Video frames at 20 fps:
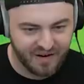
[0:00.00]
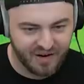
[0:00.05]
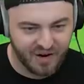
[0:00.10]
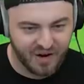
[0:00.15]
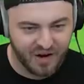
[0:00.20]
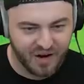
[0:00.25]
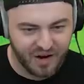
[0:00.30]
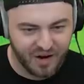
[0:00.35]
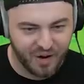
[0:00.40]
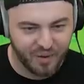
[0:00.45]
see.
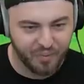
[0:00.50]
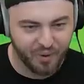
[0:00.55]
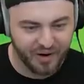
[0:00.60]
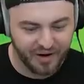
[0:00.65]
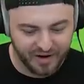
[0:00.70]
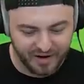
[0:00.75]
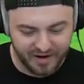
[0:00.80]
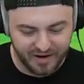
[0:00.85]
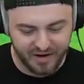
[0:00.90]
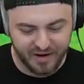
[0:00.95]
We're, we're,
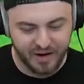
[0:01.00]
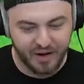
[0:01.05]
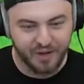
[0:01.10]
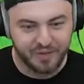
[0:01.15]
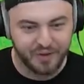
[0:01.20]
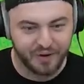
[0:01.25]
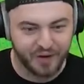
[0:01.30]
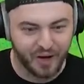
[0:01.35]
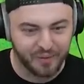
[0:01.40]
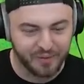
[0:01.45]
the, we're actually...
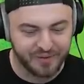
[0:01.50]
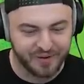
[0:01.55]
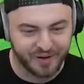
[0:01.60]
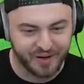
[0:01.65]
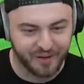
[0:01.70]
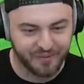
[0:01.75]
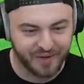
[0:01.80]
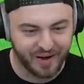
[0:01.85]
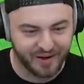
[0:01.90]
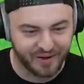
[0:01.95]
They're coming.
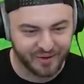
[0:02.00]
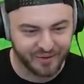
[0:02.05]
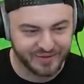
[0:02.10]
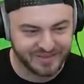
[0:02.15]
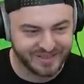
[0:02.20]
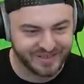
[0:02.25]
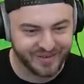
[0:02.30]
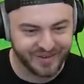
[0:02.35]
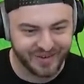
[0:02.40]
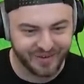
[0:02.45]
They're coming. I don't know
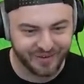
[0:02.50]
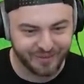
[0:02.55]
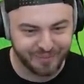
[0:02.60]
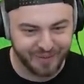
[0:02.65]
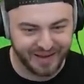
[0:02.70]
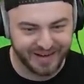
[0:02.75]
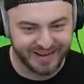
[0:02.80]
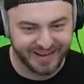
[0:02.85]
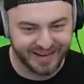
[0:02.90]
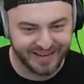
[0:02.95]
what to do. I know I'm
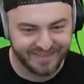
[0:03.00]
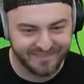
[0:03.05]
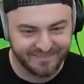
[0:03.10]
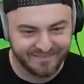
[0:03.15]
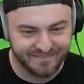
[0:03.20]
panicking.